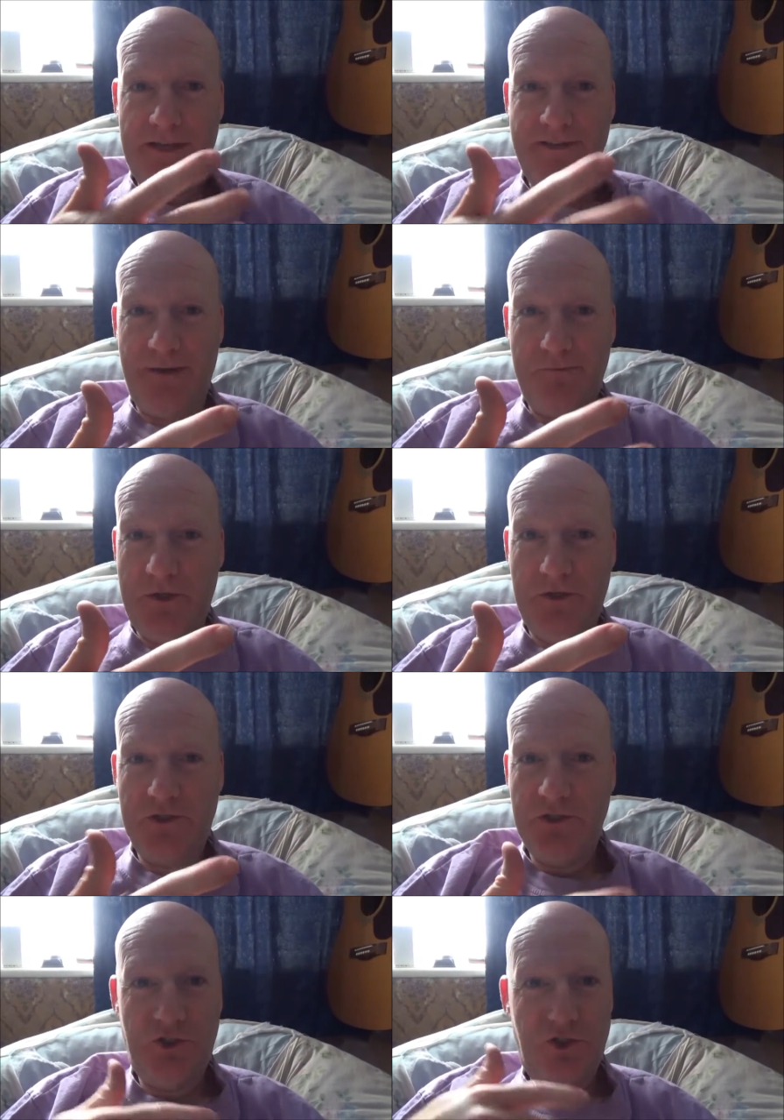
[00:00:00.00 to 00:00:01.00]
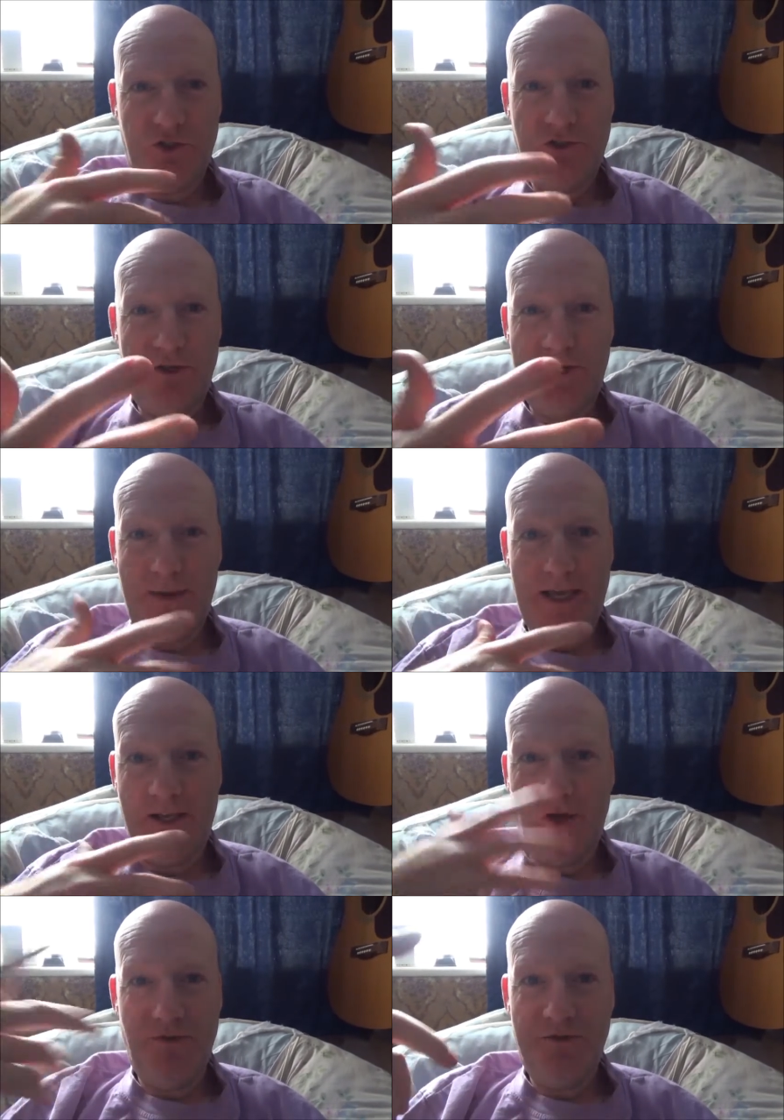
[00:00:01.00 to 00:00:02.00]
Is that person trying to
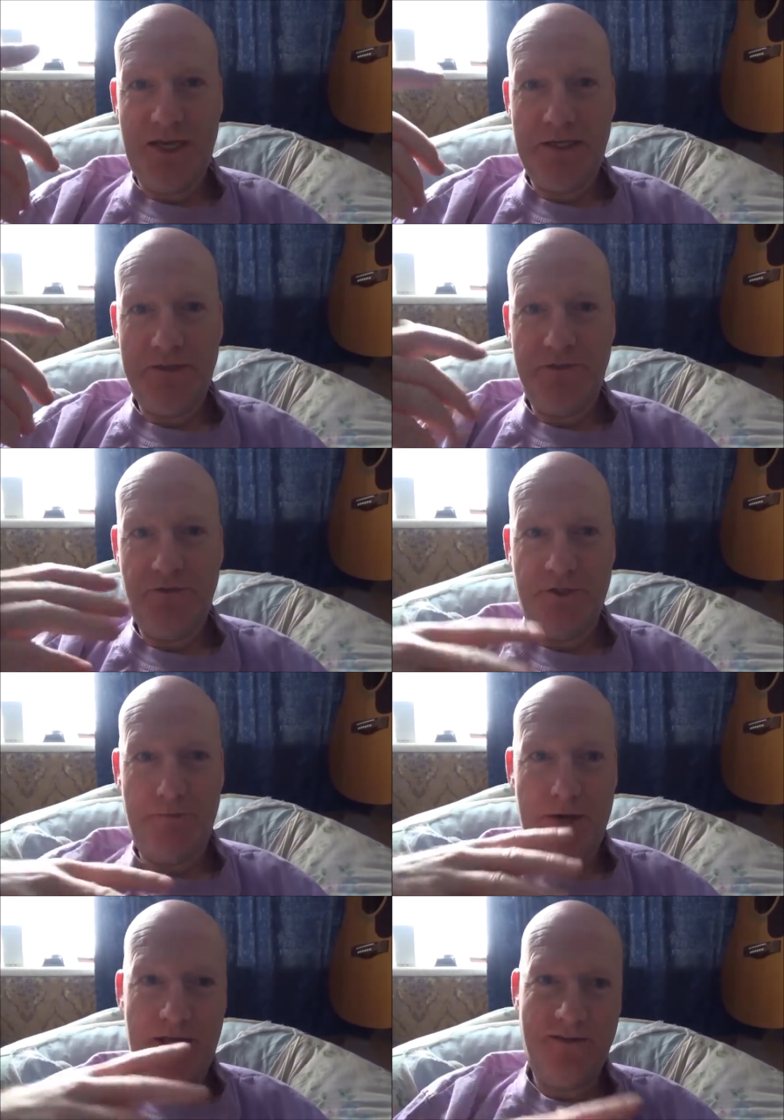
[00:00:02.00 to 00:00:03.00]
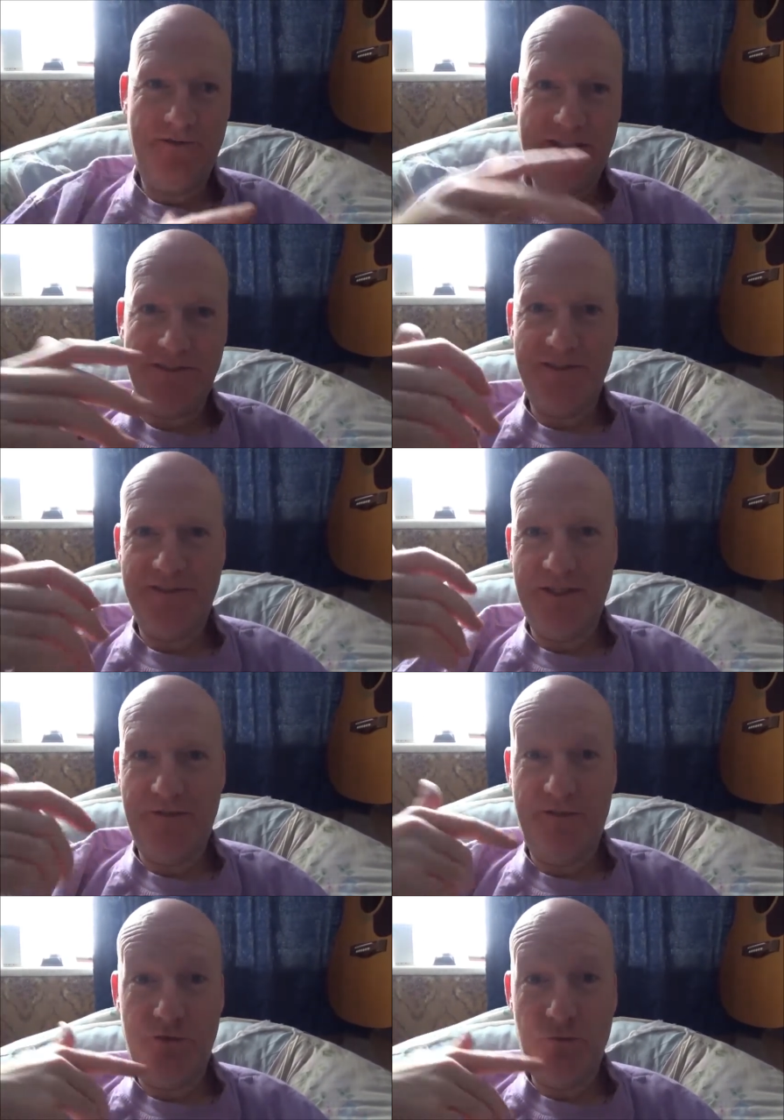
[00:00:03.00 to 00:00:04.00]
make contact, trying to manifest
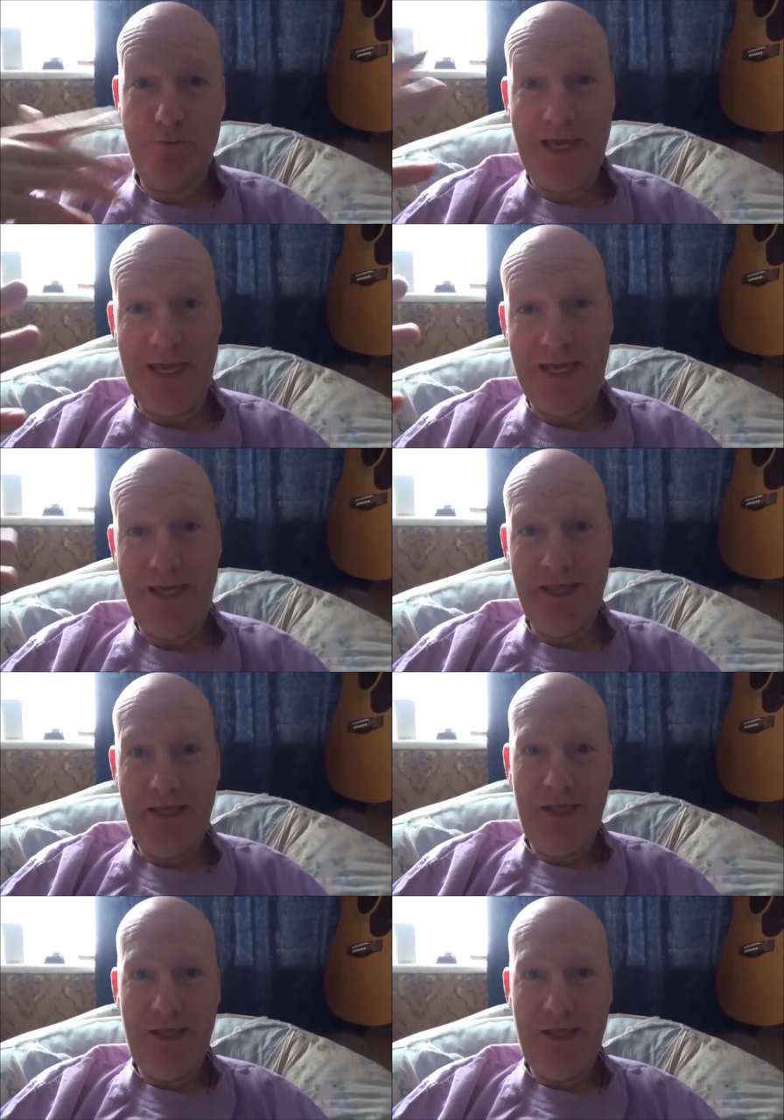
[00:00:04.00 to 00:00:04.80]
itself through me?